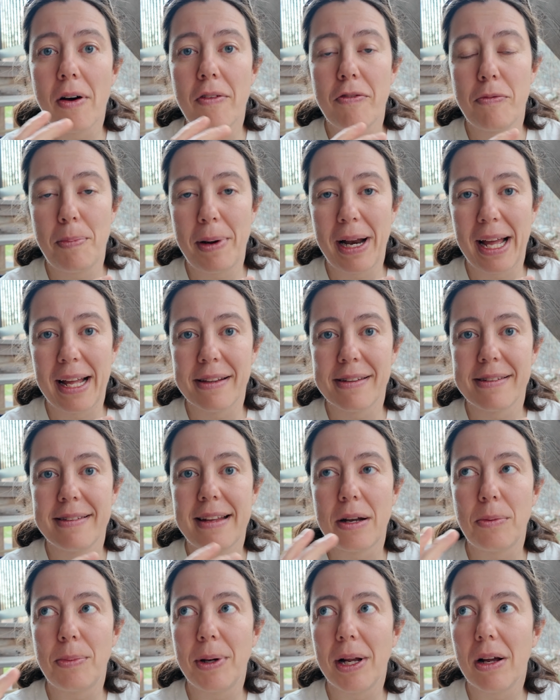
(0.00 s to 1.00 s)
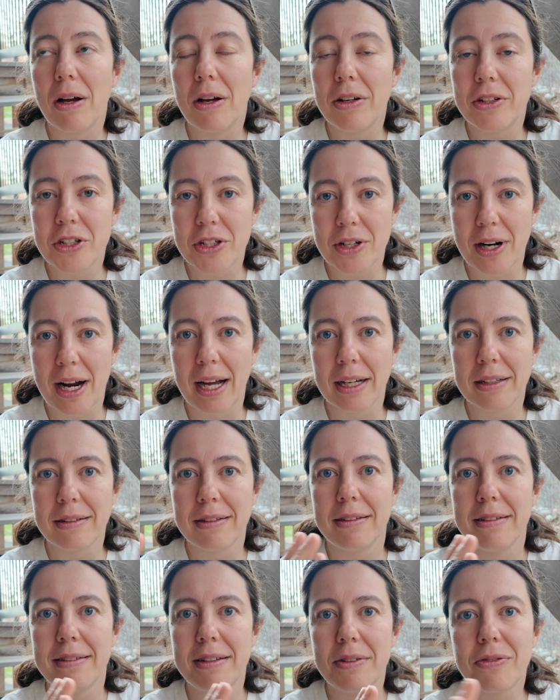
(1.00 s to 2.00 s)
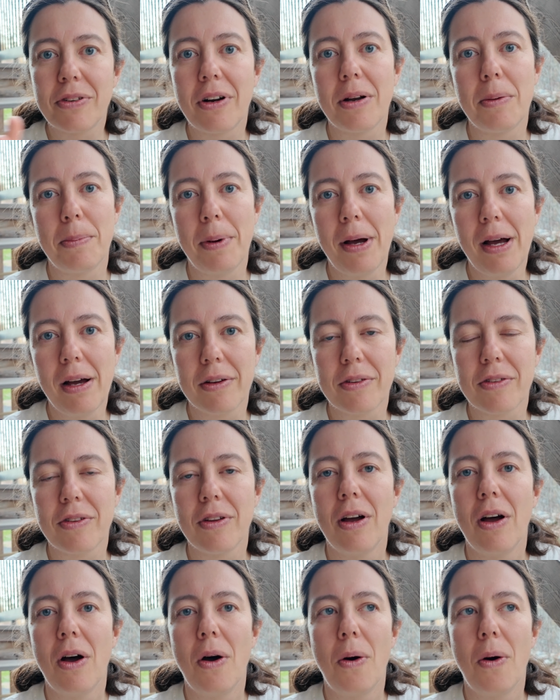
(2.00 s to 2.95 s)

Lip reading: of plants that will attract different bugs.